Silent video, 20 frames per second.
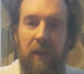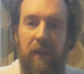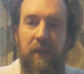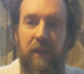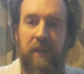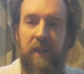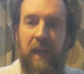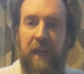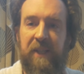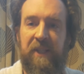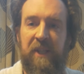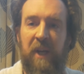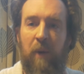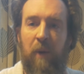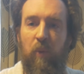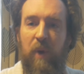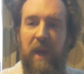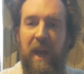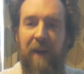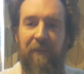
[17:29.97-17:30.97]
Next up,
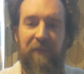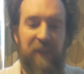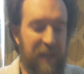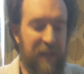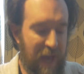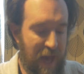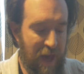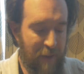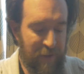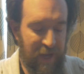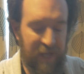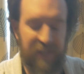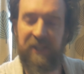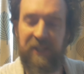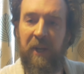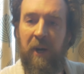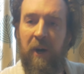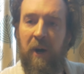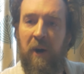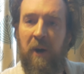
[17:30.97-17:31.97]
we have the
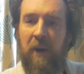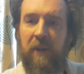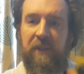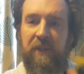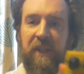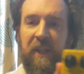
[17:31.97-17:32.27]
MXR